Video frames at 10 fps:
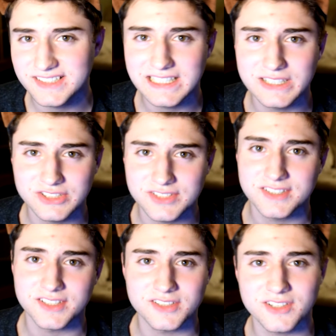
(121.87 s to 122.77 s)
don't. And she
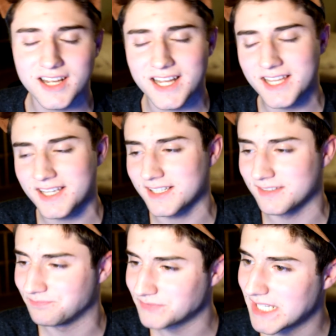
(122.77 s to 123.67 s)
started crying.
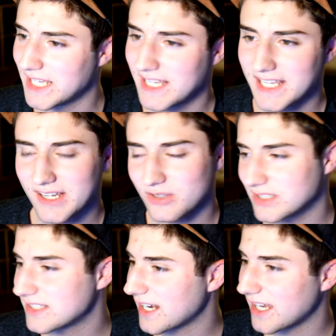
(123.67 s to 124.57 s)
And it was
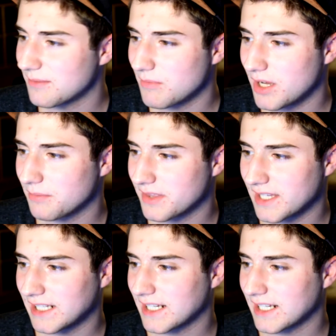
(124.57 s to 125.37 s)
just that kind of mom thing.